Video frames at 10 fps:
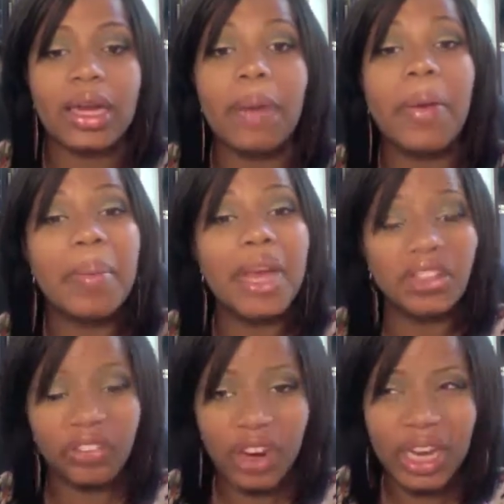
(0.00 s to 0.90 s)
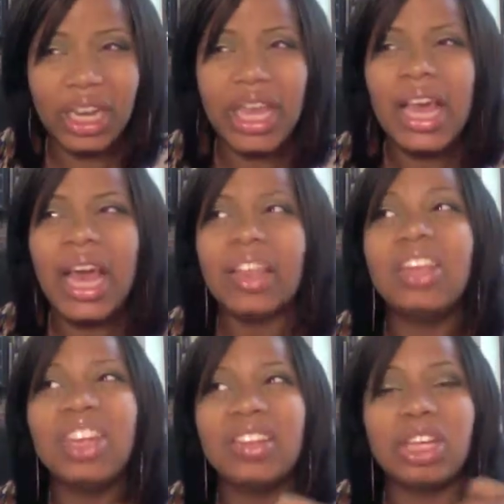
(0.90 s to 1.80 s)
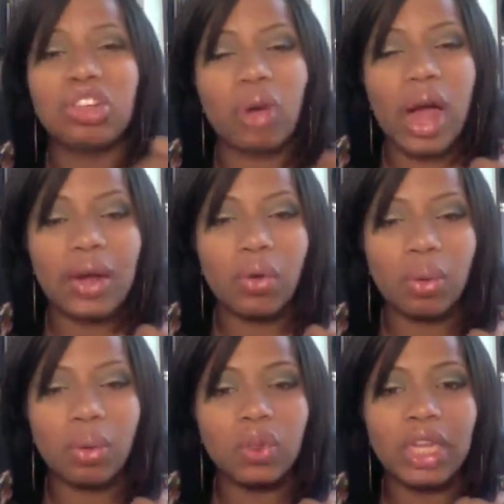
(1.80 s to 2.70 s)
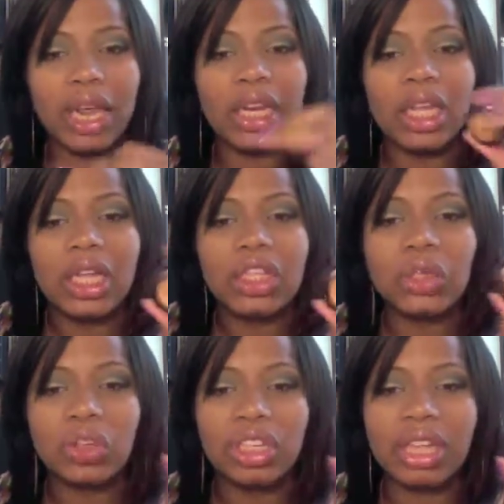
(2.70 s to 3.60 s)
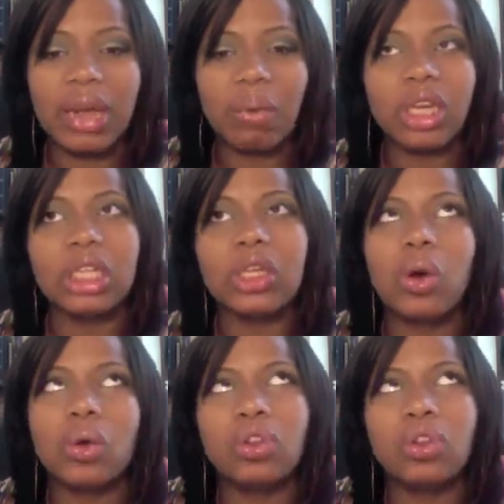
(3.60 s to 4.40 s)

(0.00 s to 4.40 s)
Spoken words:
Now, my best friend, I think she has like dry, normal skin, so she's like, when this goes